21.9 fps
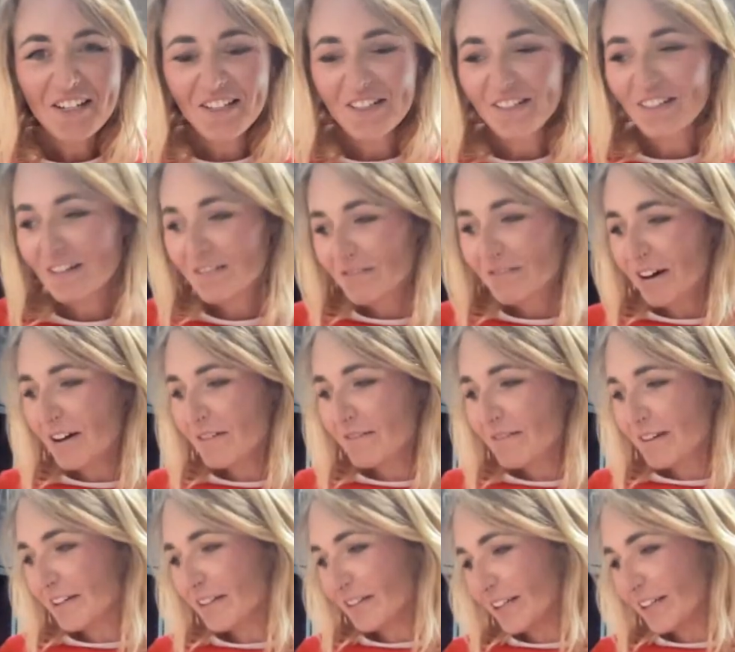So what
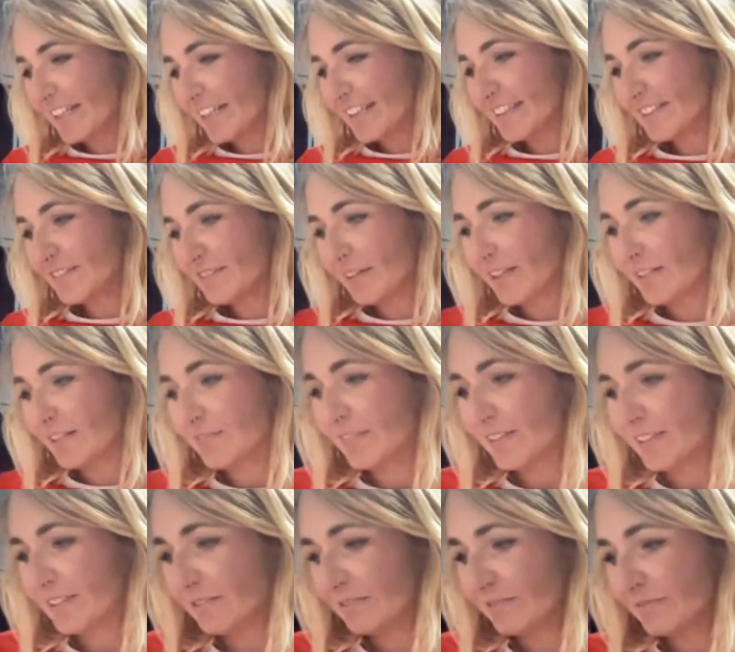are we cooking this week,
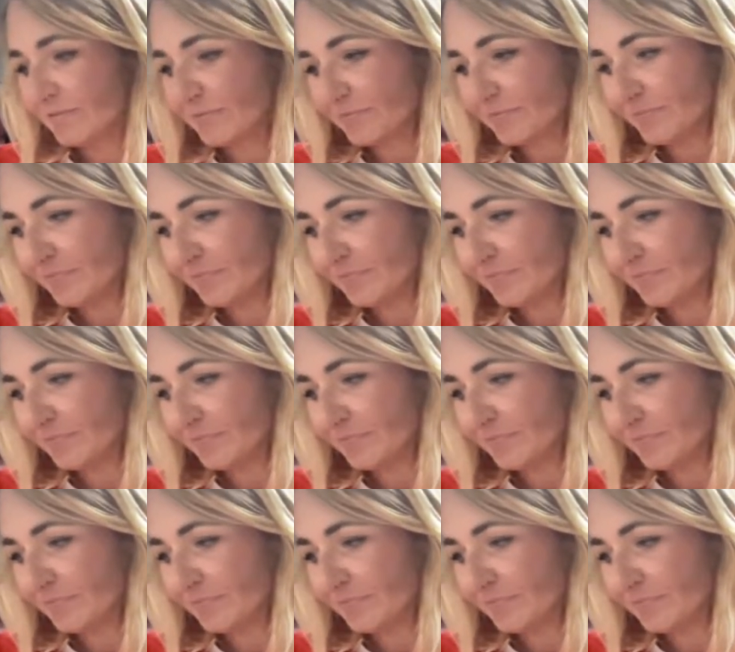Phil?